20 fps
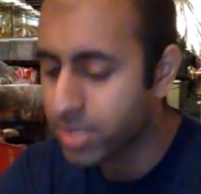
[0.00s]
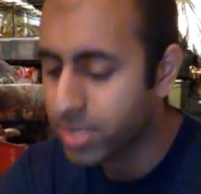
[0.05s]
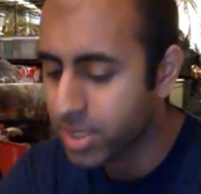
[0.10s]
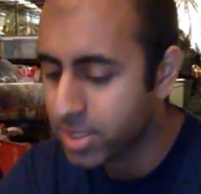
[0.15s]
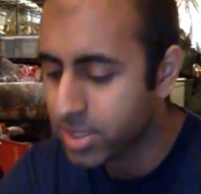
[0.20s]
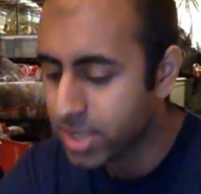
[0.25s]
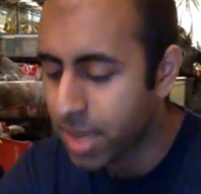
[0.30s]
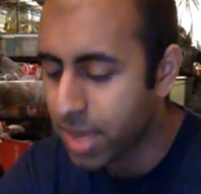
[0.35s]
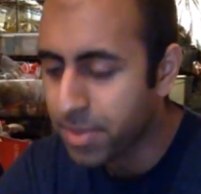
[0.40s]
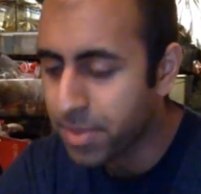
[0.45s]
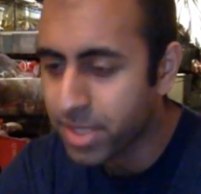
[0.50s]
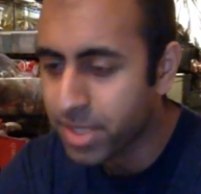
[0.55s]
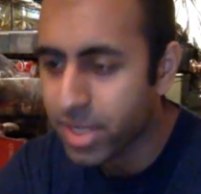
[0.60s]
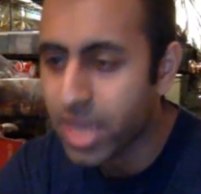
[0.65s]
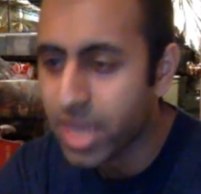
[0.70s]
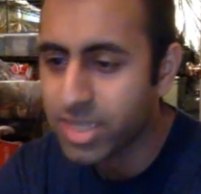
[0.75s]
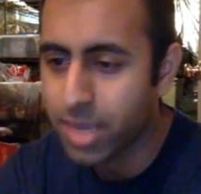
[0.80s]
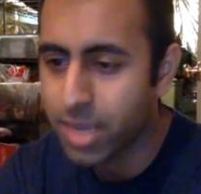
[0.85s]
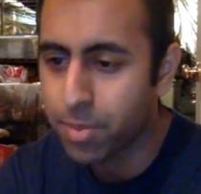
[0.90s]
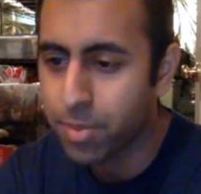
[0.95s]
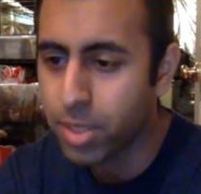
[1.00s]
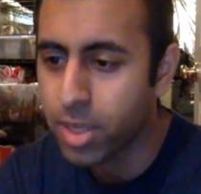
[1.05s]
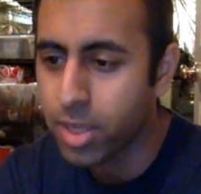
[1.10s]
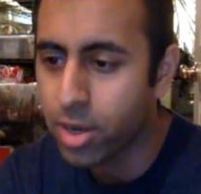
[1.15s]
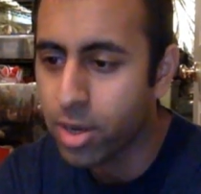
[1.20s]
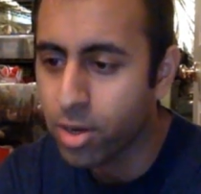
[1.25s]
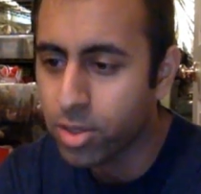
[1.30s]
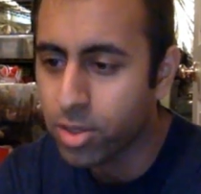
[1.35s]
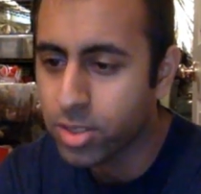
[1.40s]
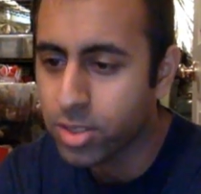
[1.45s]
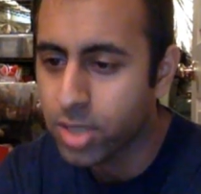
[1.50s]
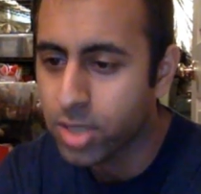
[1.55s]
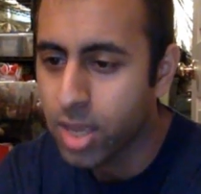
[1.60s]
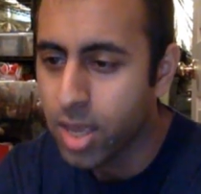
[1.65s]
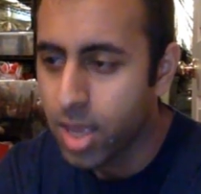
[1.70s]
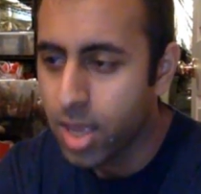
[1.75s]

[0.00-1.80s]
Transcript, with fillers: since then in the last couple years.